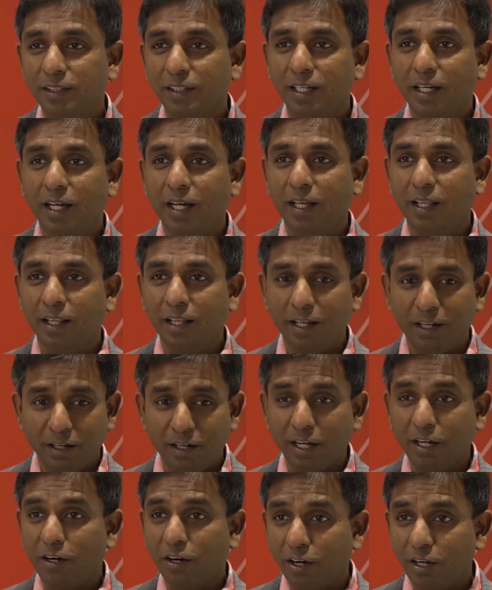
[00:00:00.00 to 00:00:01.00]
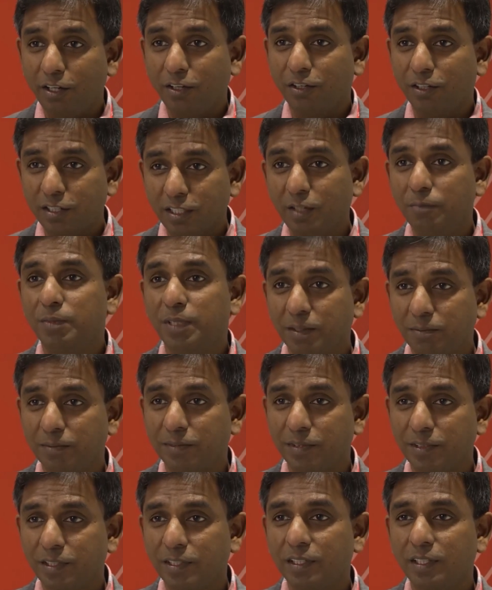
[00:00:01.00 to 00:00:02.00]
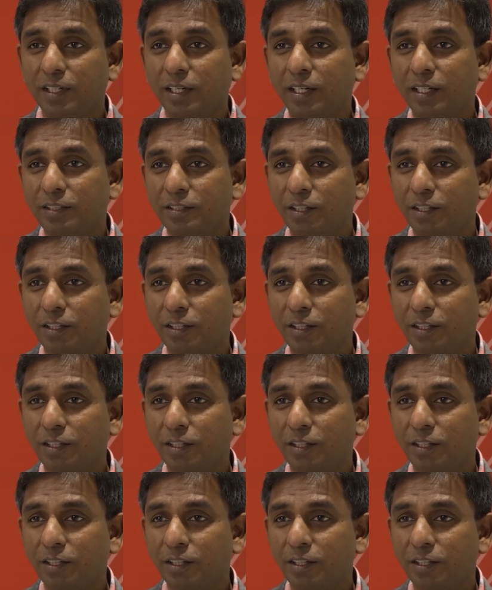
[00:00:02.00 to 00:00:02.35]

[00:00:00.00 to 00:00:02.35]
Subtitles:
then record your symptoms, right?